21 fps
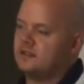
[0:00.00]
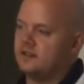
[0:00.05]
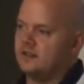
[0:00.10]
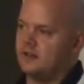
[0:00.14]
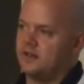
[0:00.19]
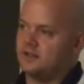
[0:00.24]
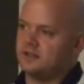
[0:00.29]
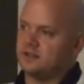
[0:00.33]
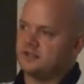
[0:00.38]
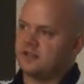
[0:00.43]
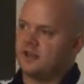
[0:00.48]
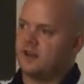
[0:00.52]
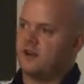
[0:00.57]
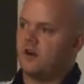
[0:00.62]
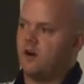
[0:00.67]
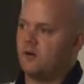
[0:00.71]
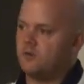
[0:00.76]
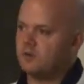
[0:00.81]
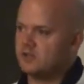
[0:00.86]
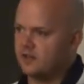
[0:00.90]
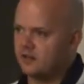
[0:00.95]
And as I say,
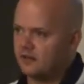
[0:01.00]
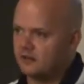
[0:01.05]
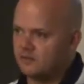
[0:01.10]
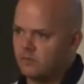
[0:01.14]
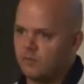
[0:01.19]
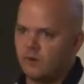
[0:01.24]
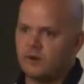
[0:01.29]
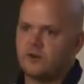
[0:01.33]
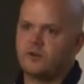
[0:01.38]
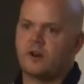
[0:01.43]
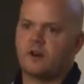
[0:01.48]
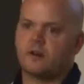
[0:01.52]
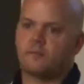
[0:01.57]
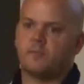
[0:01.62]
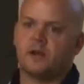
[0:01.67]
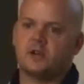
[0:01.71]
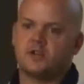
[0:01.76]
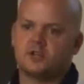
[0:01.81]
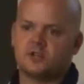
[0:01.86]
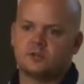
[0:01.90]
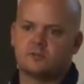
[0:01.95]
always on when you're on a
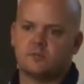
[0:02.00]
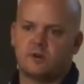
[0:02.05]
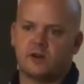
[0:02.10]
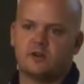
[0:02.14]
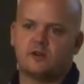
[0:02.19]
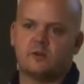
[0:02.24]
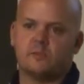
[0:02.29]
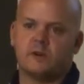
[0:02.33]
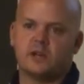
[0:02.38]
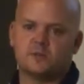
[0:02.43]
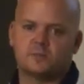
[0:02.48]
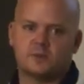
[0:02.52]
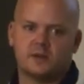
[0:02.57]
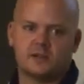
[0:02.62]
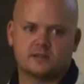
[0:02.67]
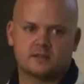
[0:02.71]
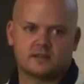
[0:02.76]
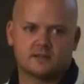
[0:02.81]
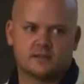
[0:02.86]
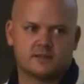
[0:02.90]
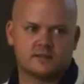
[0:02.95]
pitch, when do you bench
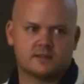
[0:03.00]
press?